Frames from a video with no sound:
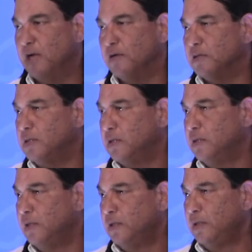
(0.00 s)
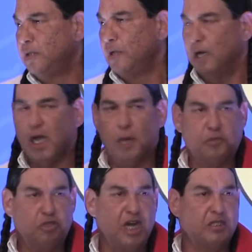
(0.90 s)
years.
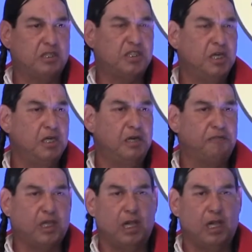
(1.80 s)
I'm direct descendant of